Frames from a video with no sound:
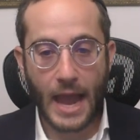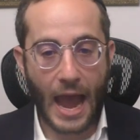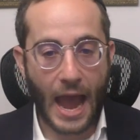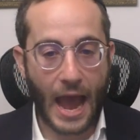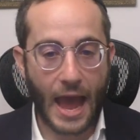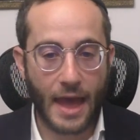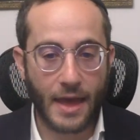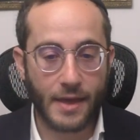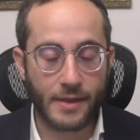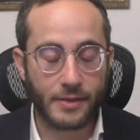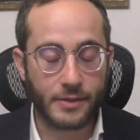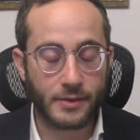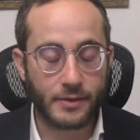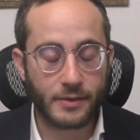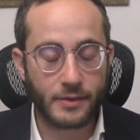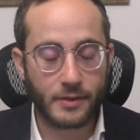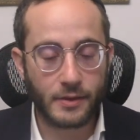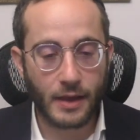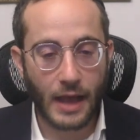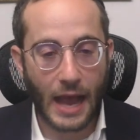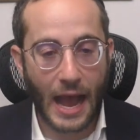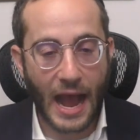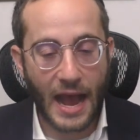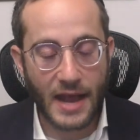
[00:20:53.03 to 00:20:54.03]
And
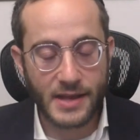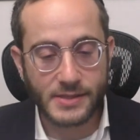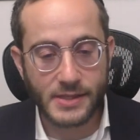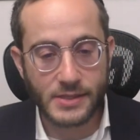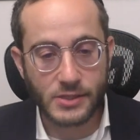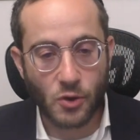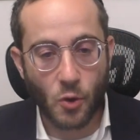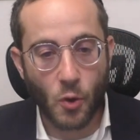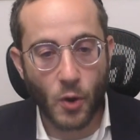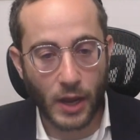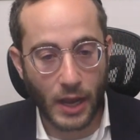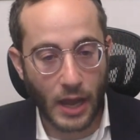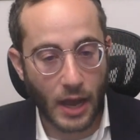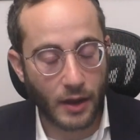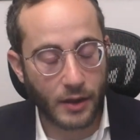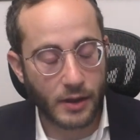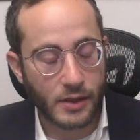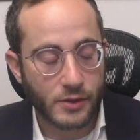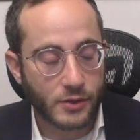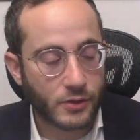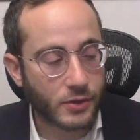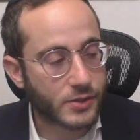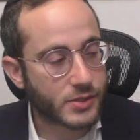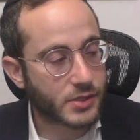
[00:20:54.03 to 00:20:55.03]
as he's going out,
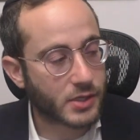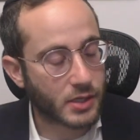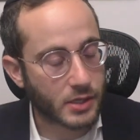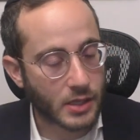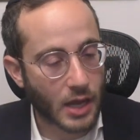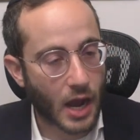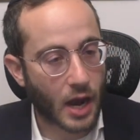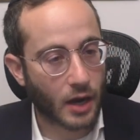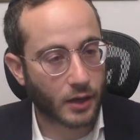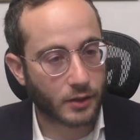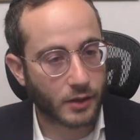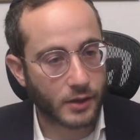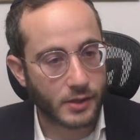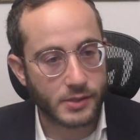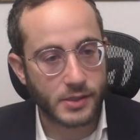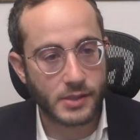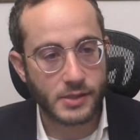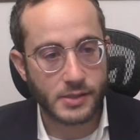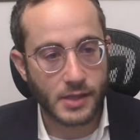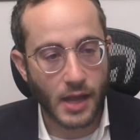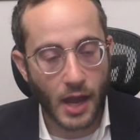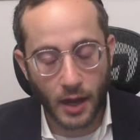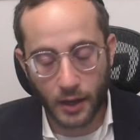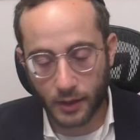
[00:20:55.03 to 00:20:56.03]
he turns to the doctor and he
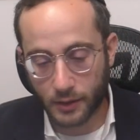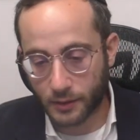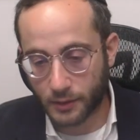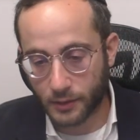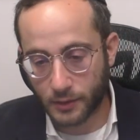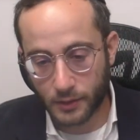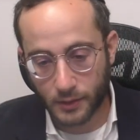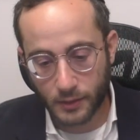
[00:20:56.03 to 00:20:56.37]
says, Doc,